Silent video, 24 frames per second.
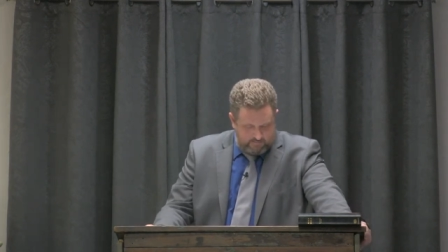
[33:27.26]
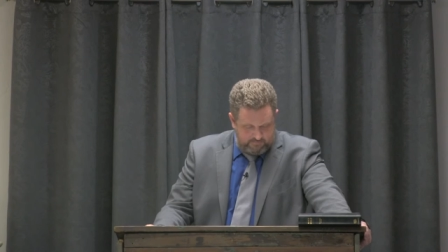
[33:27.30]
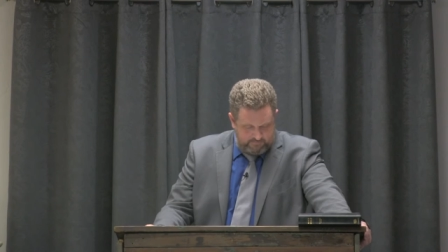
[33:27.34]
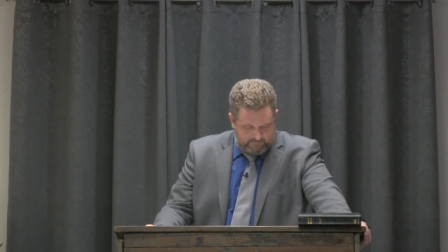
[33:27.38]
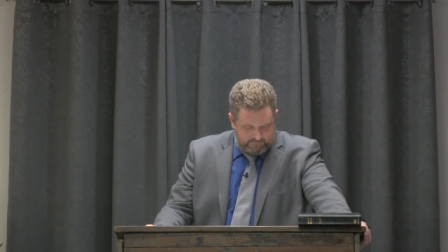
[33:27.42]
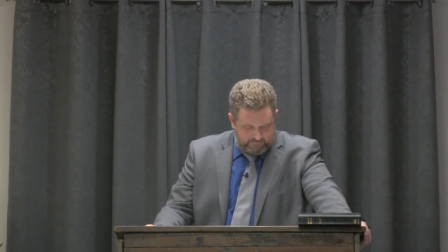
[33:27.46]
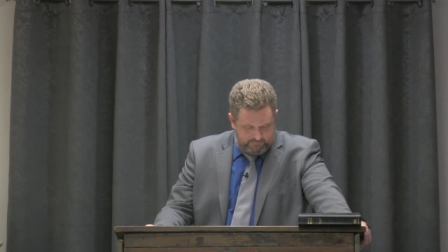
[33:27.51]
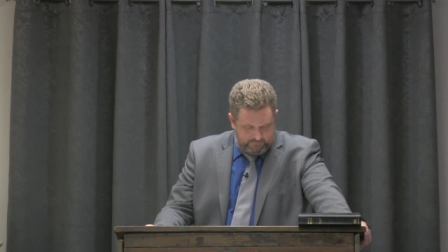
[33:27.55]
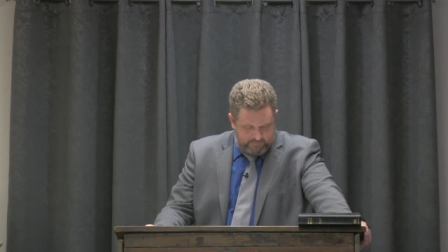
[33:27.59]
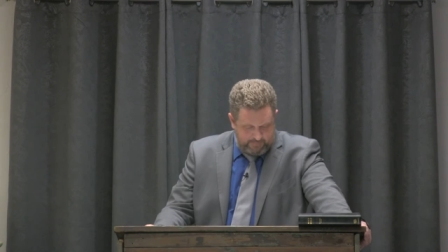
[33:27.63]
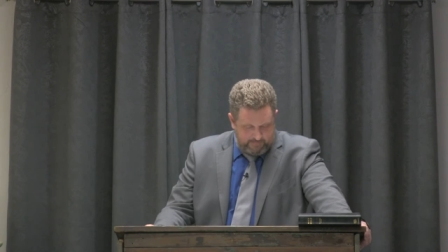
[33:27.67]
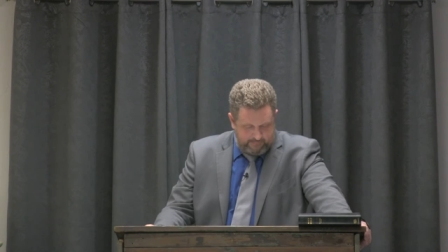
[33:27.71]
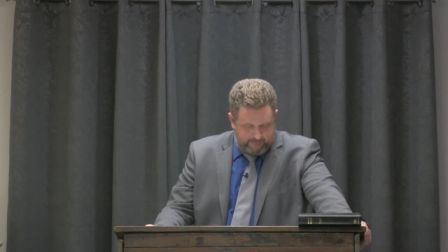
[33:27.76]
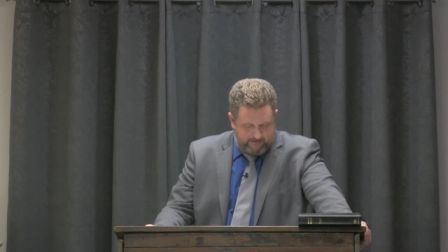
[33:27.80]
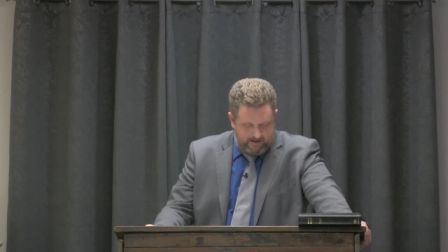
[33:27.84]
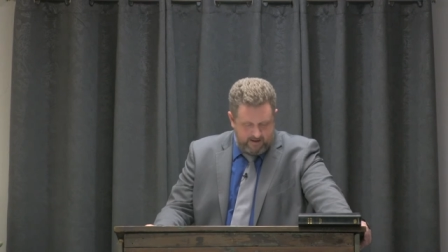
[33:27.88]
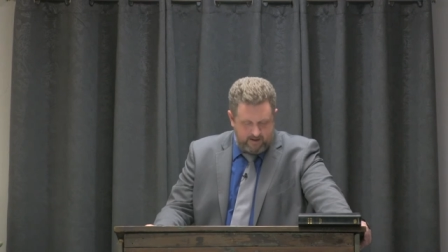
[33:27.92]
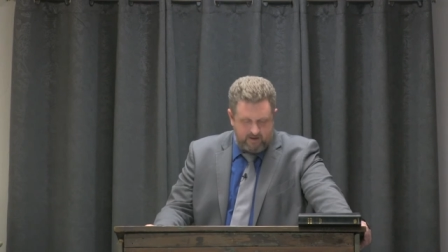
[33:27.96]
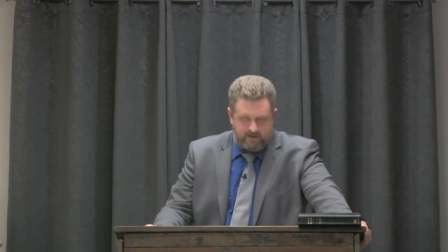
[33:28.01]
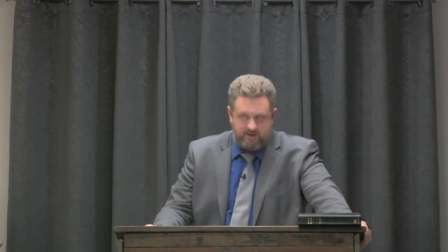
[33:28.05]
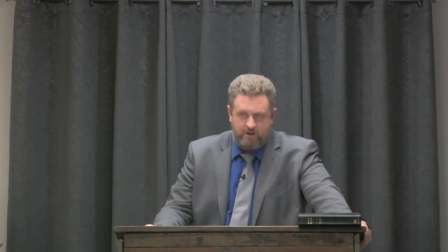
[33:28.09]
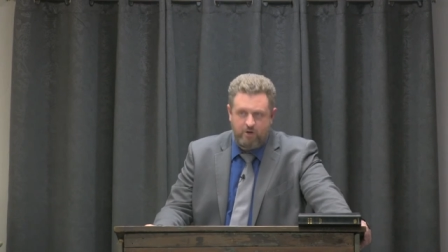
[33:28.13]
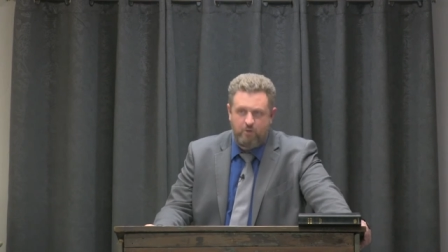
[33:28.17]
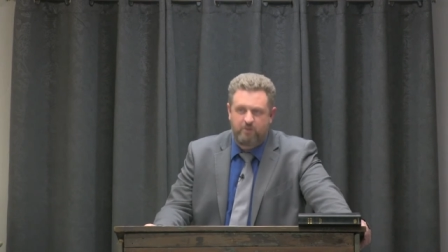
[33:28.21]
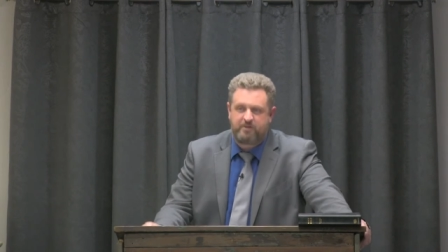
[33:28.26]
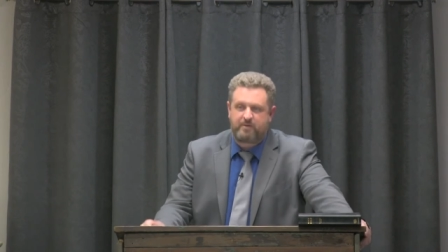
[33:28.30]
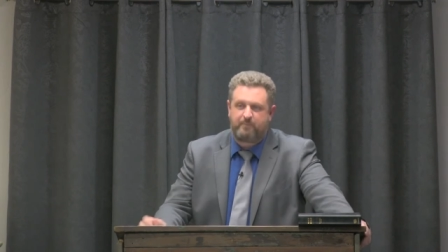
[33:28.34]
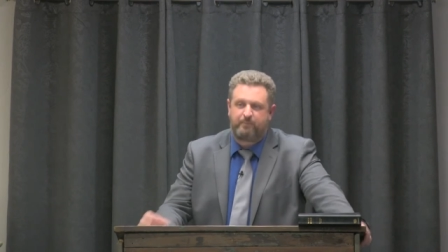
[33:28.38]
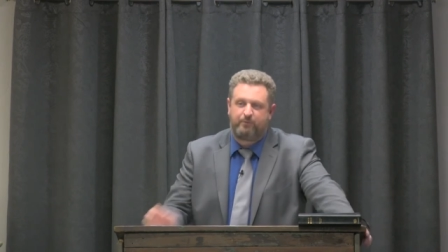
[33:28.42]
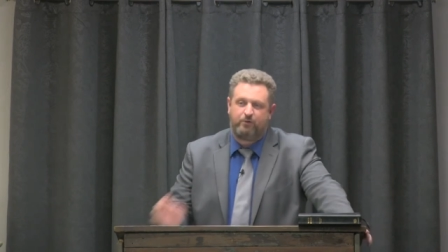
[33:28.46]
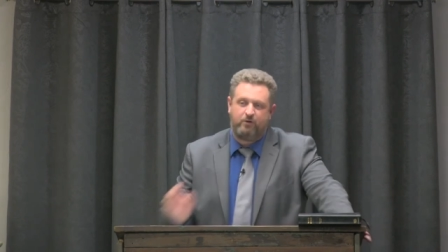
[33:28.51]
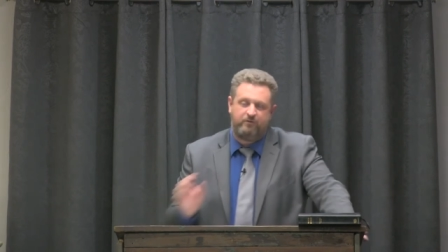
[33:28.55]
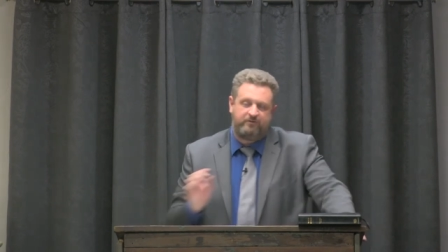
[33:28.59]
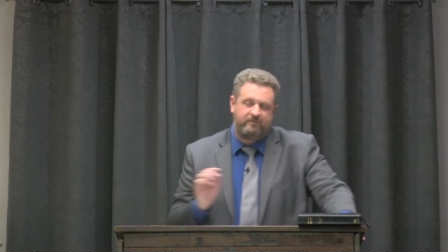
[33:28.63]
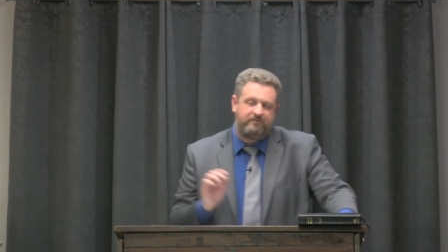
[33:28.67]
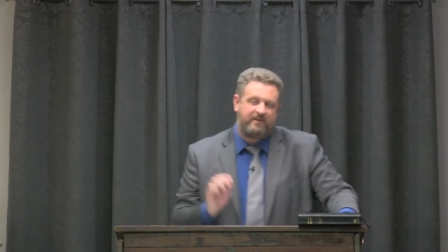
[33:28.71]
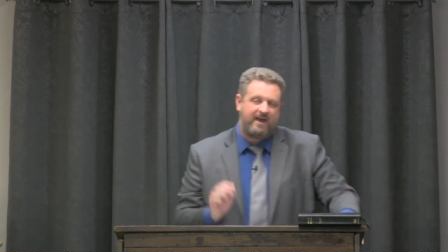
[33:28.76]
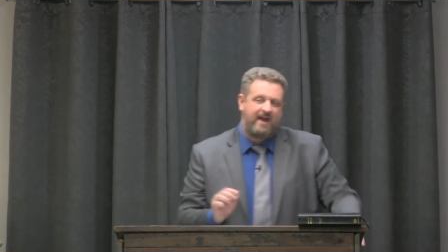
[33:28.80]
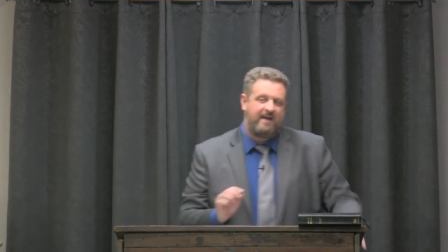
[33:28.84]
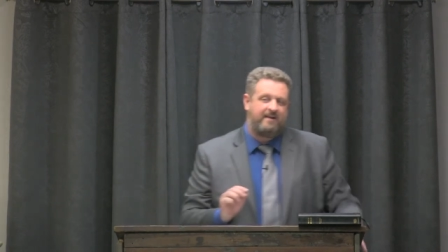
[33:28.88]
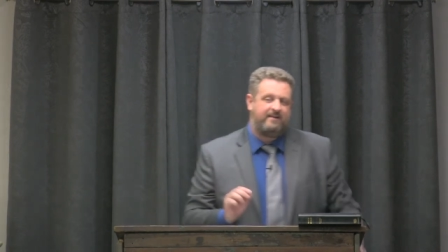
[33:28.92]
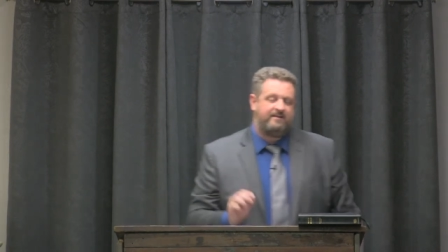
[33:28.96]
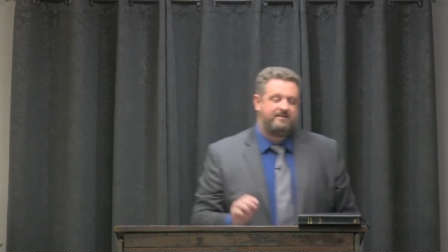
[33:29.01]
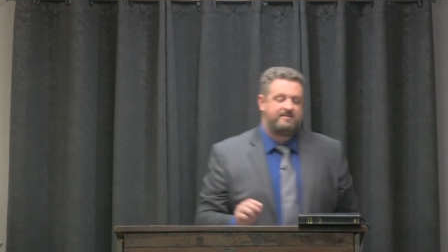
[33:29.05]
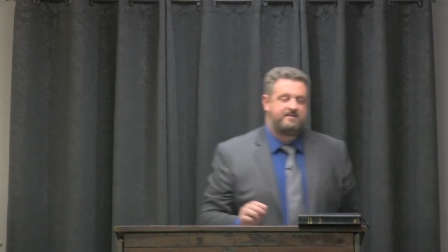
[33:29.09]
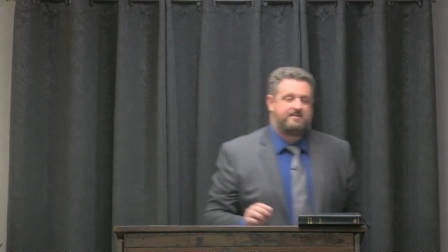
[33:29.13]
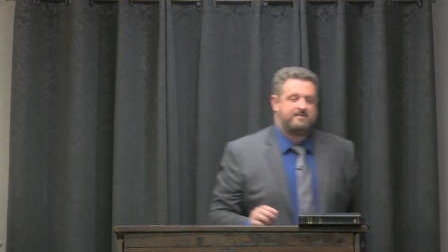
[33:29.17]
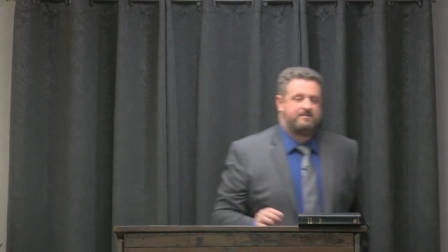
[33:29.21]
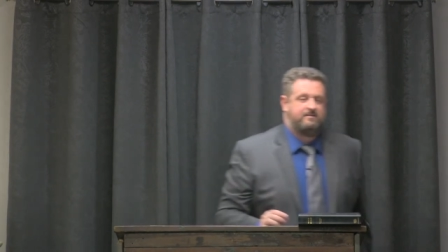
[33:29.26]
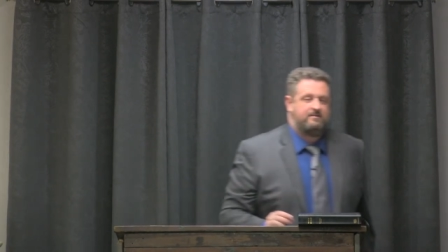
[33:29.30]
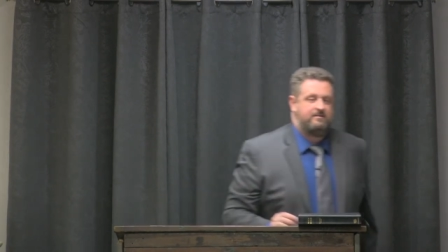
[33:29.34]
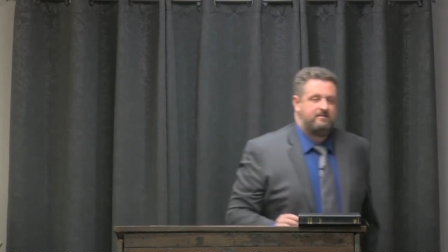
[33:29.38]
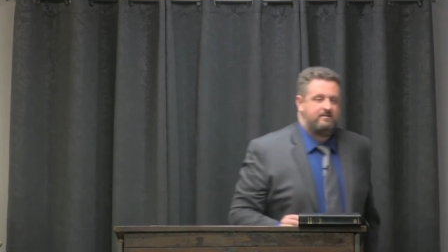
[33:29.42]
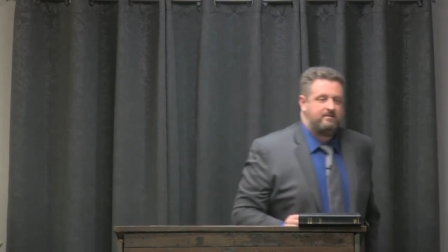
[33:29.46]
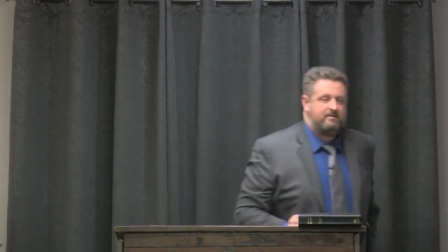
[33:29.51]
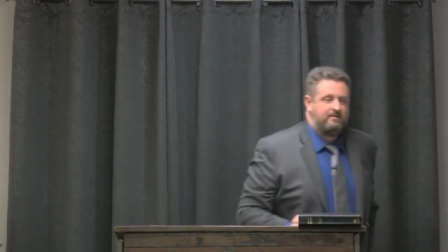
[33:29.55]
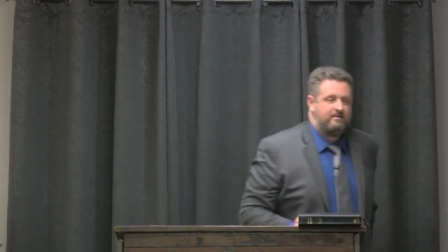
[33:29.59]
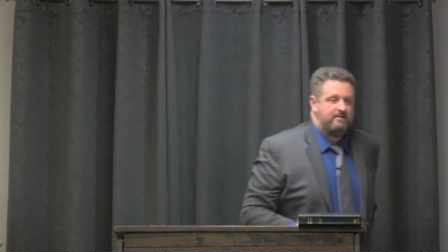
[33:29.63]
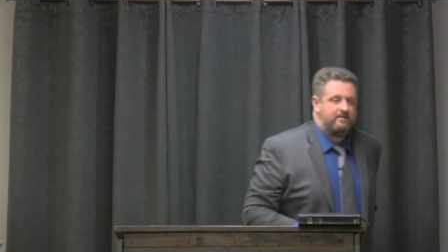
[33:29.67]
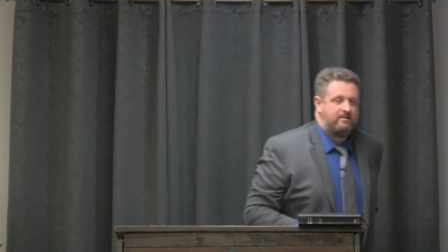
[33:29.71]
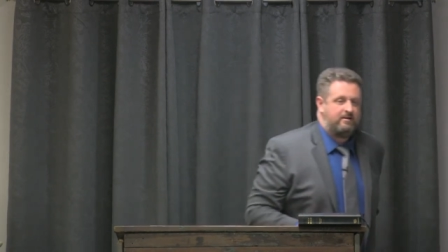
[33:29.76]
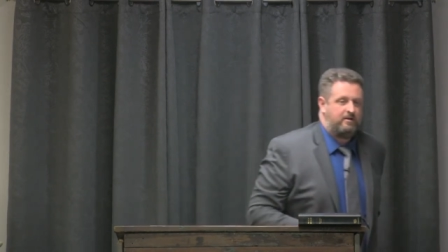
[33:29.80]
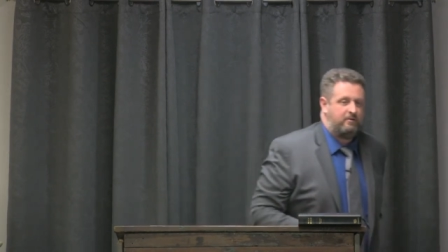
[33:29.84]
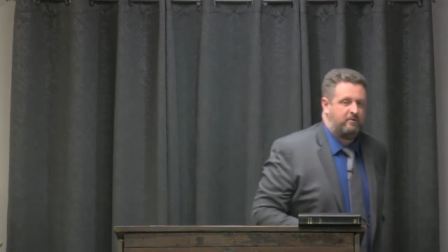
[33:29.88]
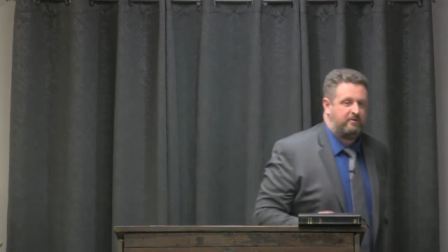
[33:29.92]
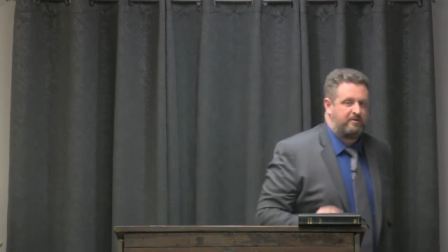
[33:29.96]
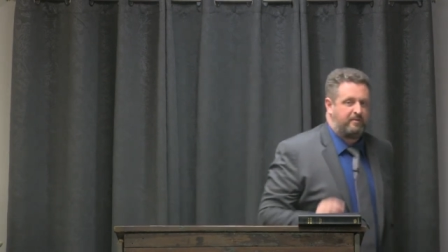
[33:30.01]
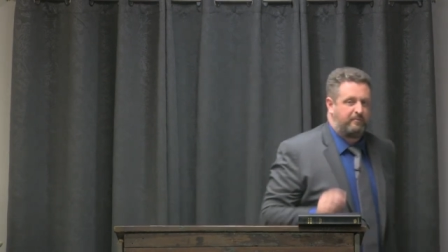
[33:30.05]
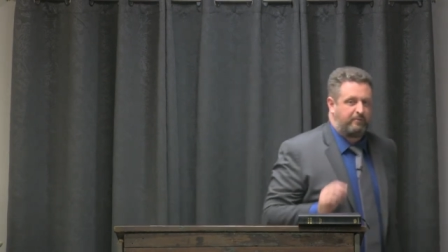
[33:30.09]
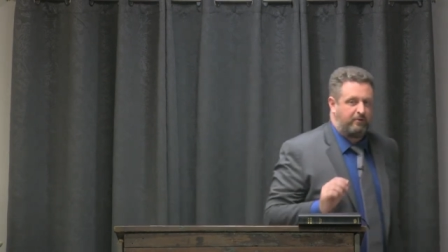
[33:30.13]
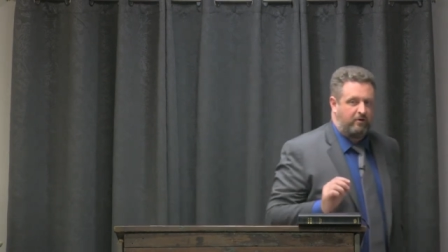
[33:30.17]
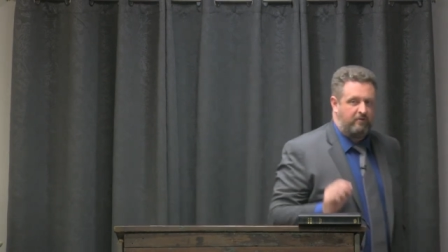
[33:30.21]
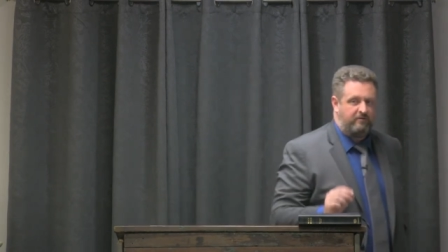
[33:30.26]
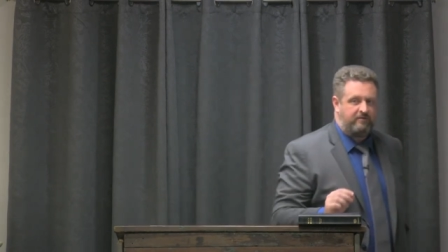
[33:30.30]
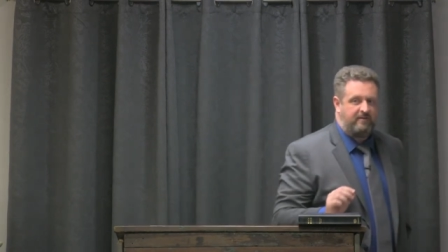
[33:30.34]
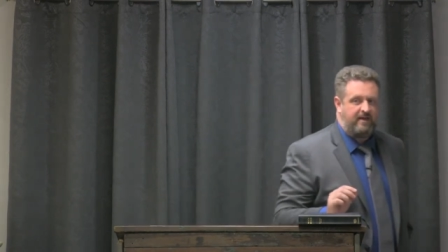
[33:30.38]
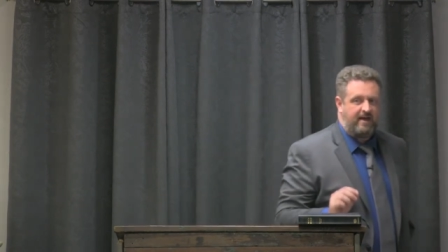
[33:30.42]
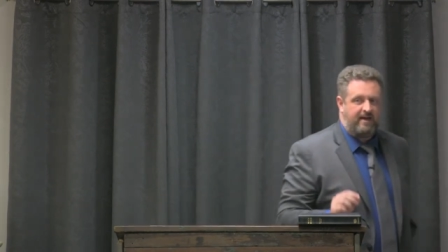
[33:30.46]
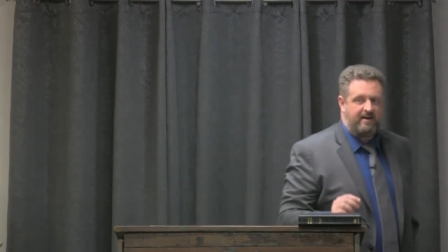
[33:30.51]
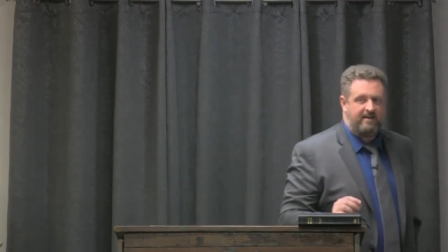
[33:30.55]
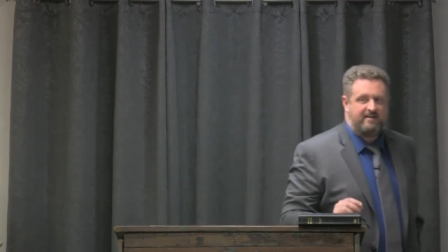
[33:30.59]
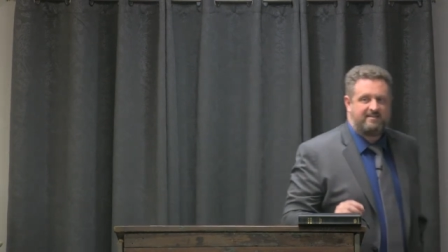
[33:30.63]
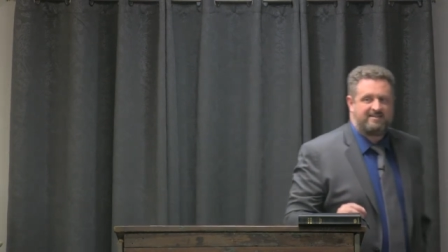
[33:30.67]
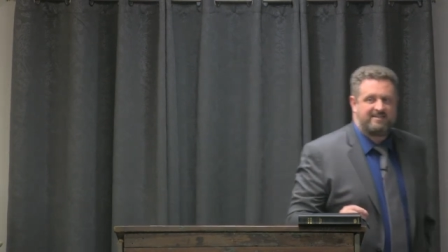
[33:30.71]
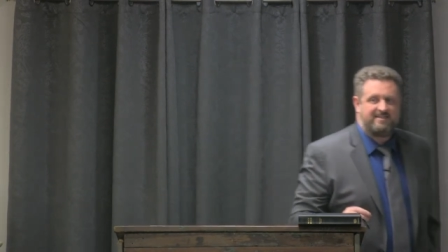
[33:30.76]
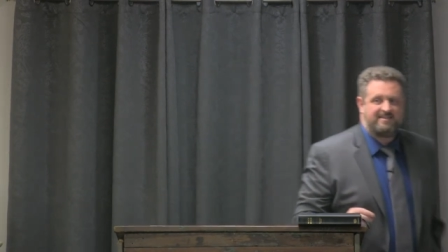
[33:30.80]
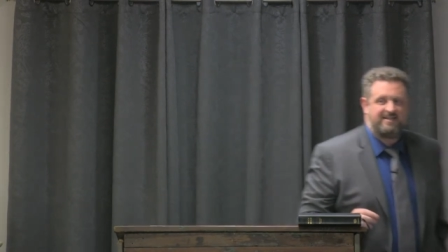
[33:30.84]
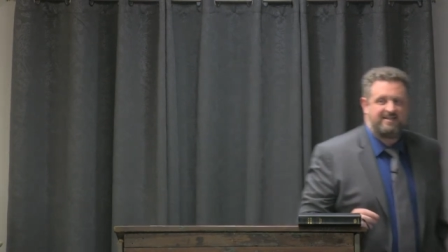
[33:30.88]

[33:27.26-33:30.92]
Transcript: and you know what the proof of that is? You know what the proof of that is? Is